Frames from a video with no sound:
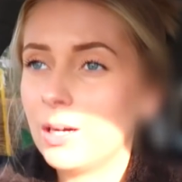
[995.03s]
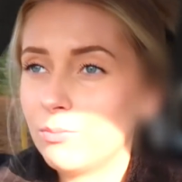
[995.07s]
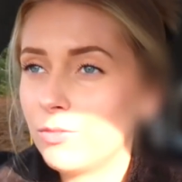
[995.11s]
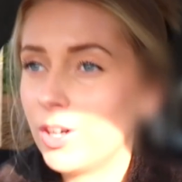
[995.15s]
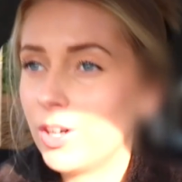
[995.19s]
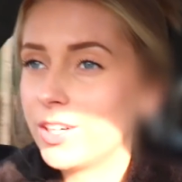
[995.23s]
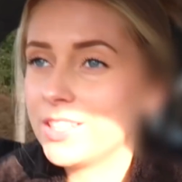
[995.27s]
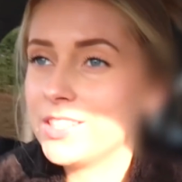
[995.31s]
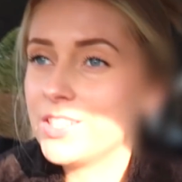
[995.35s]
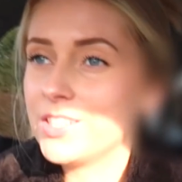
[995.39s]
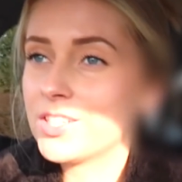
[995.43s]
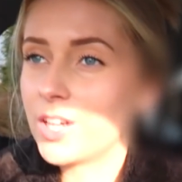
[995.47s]
I'm
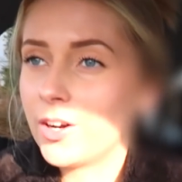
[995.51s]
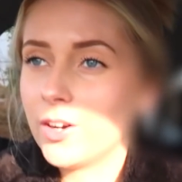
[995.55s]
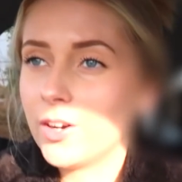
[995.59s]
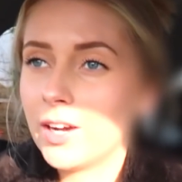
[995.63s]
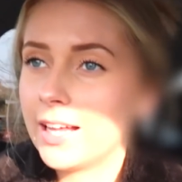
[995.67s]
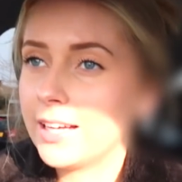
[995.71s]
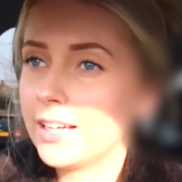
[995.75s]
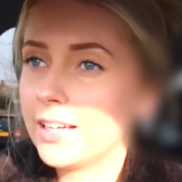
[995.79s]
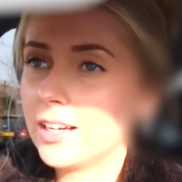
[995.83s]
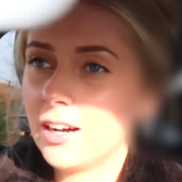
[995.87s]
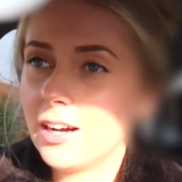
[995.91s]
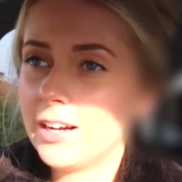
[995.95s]
running so
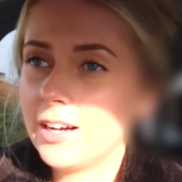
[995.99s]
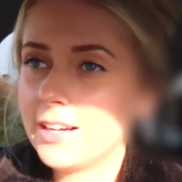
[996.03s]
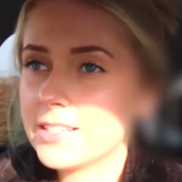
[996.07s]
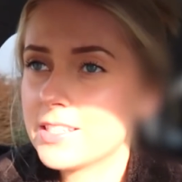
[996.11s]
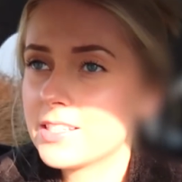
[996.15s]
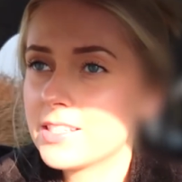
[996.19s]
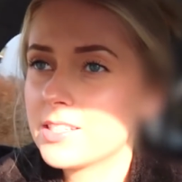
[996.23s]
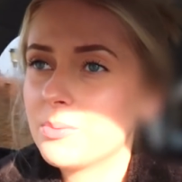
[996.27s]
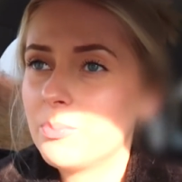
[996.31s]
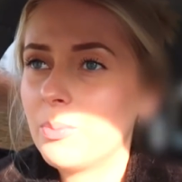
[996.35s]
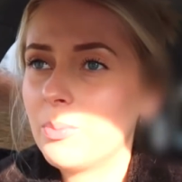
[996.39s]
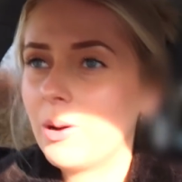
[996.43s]
late,
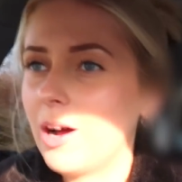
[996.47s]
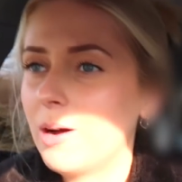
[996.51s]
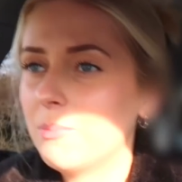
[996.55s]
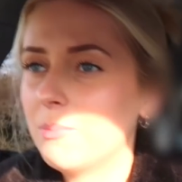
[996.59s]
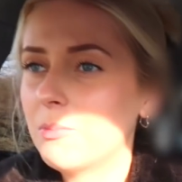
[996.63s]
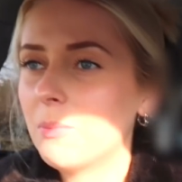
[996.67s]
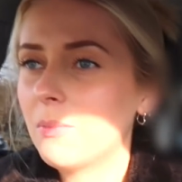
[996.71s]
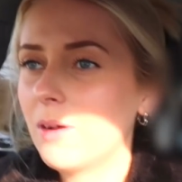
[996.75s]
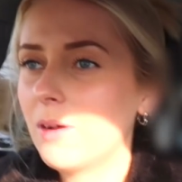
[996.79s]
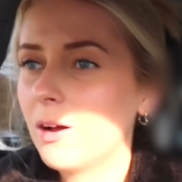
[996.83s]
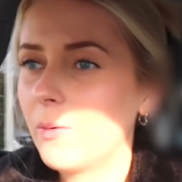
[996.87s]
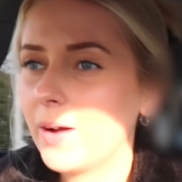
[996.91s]
guys, but
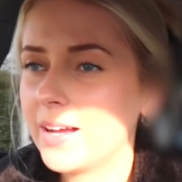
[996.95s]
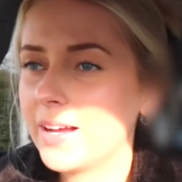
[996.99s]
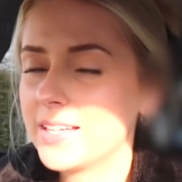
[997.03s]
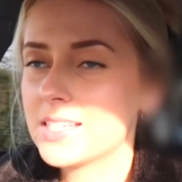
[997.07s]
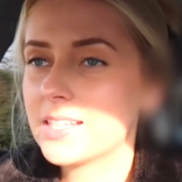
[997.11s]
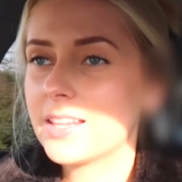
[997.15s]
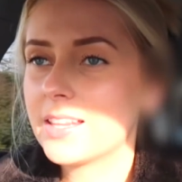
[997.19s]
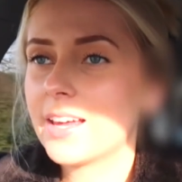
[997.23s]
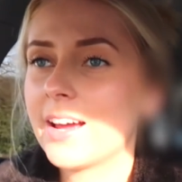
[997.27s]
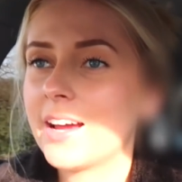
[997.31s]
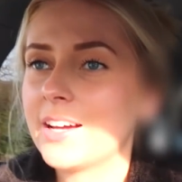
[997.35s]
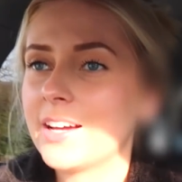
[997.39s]
I'm on my way
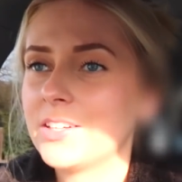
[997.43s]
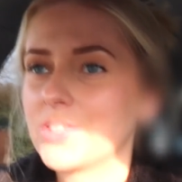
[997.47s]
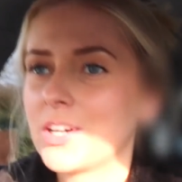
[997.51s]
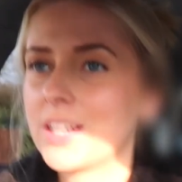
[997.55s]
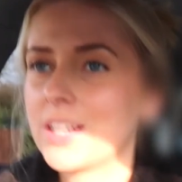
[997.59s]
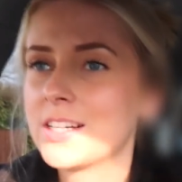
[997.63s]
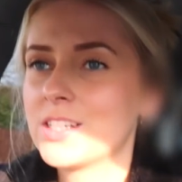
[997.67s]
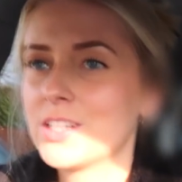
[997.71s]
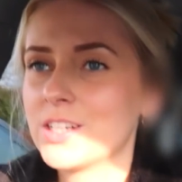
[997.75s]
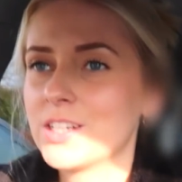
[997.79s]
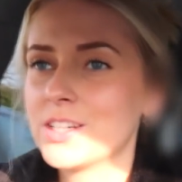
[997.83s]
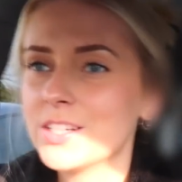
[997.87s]
to the
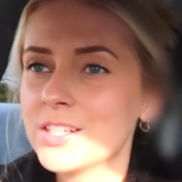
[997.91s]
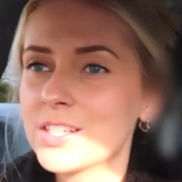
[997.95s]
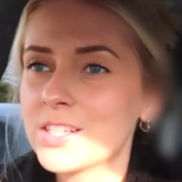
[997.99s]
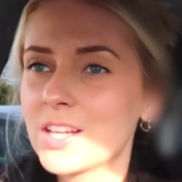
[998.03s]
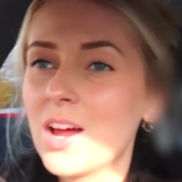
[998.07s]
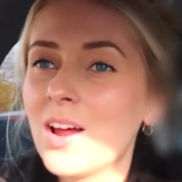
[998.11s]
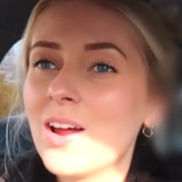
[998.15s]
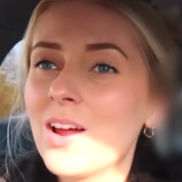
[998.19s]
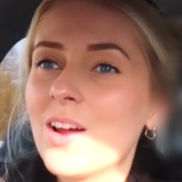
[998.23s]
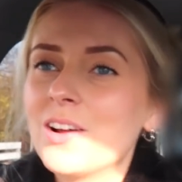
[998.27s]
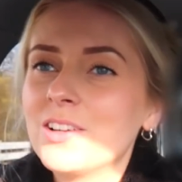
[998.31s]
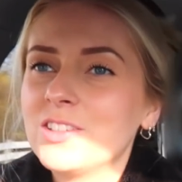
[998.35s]
hairdresser's
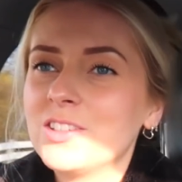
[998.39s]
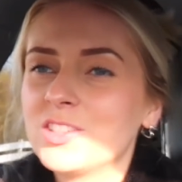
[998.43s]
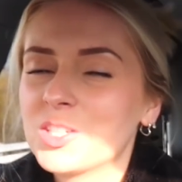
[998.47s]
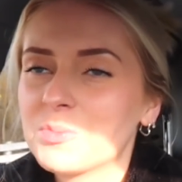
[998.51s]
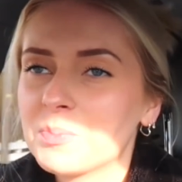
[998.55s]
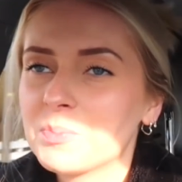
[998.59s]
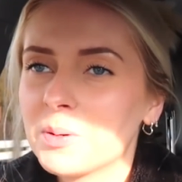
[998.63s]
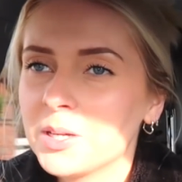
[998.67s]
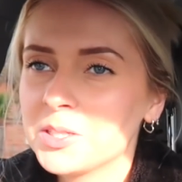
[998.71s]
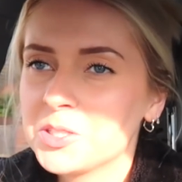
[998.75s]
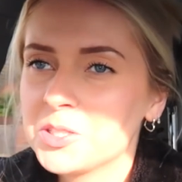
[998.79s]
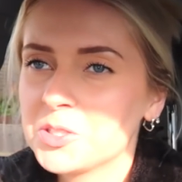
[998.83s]

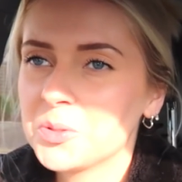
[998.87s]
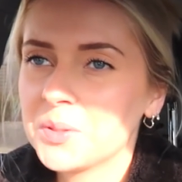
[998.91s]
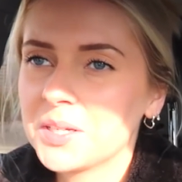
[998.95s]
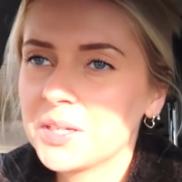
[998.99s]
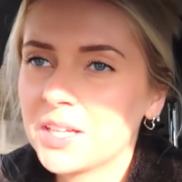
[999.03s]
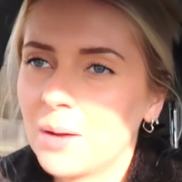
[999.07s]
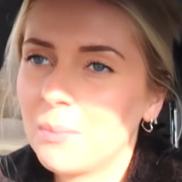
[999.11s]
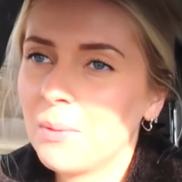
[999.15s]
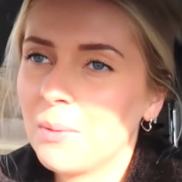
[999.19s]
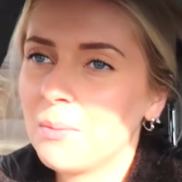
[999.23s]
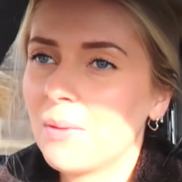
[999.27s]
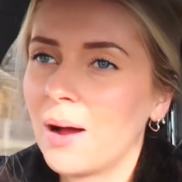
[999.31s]
just put a
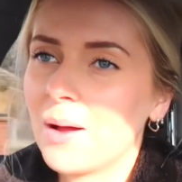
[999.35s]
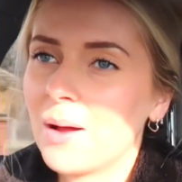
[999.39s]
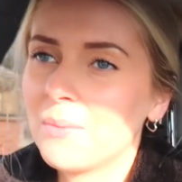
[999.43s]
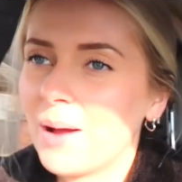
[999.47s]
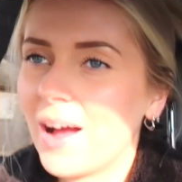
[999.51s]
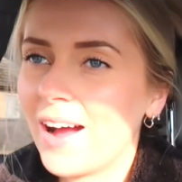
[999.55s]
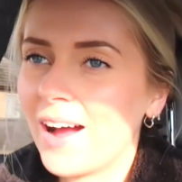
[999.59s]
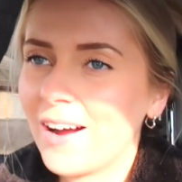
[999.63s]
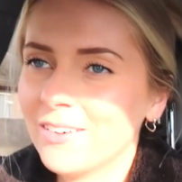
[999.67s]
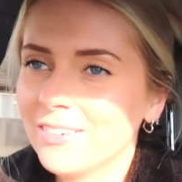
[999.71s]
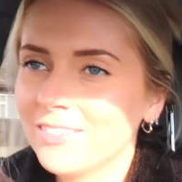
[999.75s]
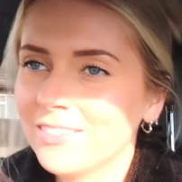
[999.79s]
chewing gum in my
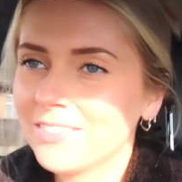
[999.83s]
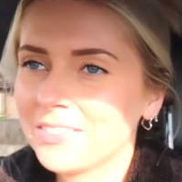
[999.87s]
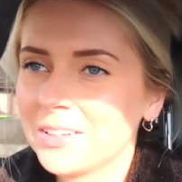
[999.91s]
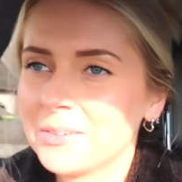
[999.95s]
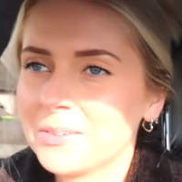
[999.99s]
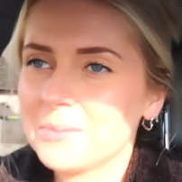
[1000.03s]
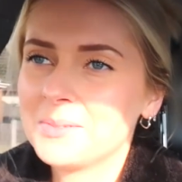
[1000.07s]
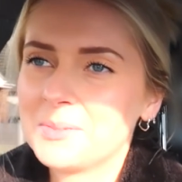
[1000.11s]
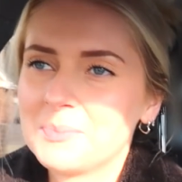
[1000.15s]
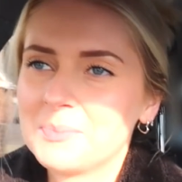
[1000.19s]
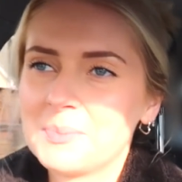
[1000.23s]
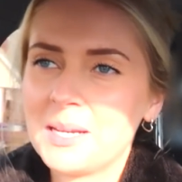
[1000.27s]
mouth
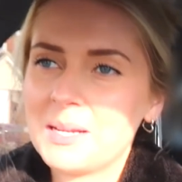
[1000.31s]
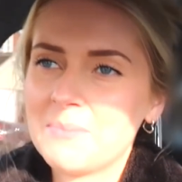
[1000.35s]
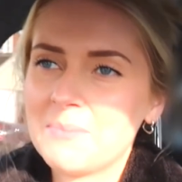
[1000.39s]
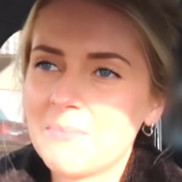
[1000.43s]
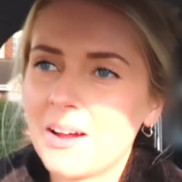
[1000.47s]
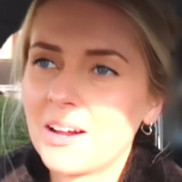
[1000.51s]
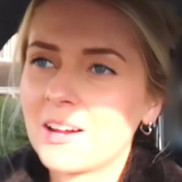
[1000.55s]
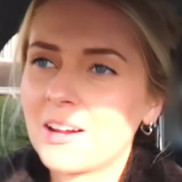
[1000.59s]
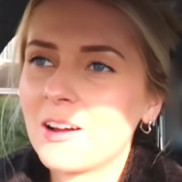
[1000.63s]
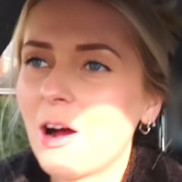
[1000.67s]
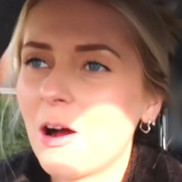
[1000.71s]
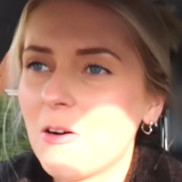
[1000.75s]
that was been in
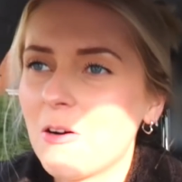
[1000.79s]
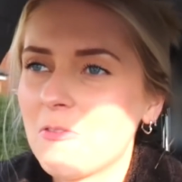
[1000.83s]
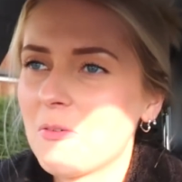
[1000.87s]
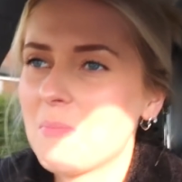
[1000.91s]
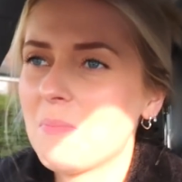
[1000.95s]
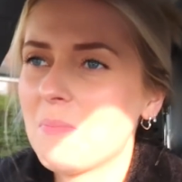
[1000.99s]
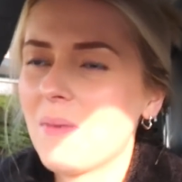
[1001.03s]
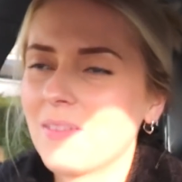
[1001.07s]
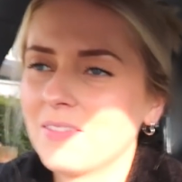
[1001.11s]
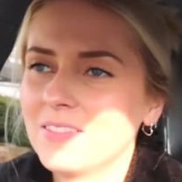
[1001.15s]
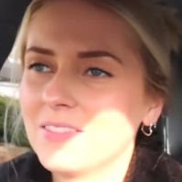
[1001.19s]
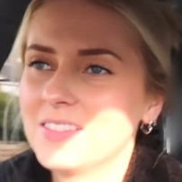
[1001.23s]
my car for
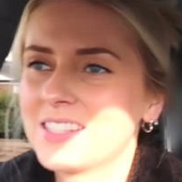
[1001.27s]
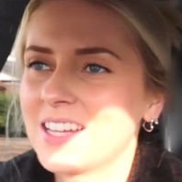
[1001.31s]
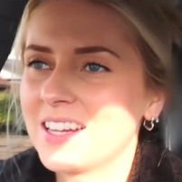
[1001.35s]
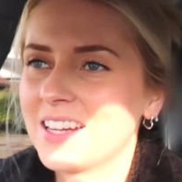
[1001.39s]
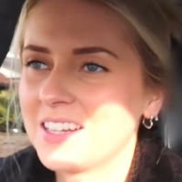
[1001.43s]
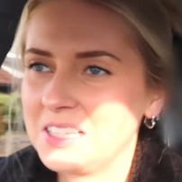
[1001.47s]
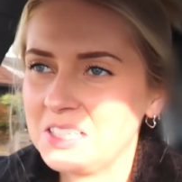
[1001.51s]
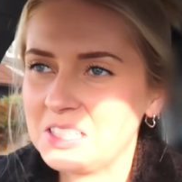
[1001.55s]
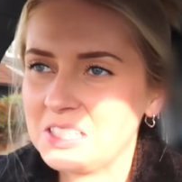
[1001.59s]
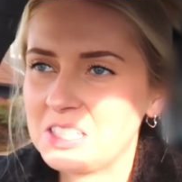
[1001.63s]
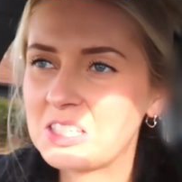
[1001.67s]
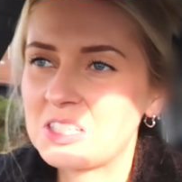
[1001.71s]
months
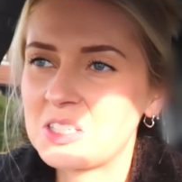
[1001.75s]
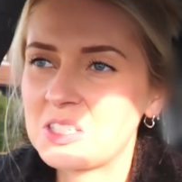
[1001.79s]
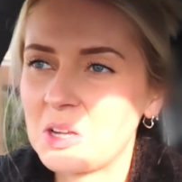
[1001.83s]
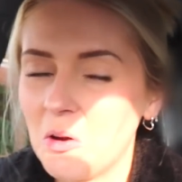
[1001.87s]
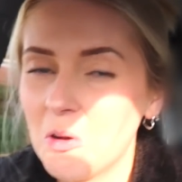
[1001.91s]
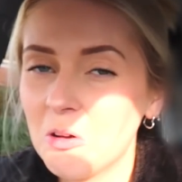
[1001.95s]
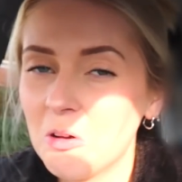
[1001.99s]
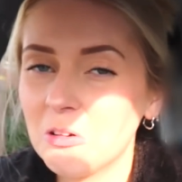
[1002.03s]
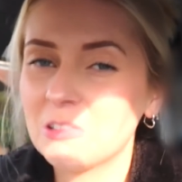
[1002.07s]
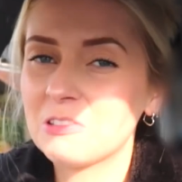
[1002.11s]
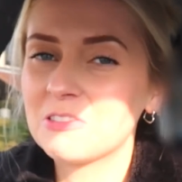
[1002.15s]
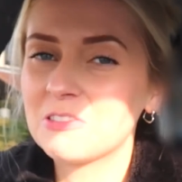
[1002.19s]
and it's
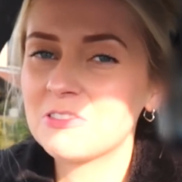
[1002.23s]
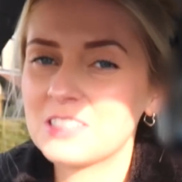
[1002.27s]
soft.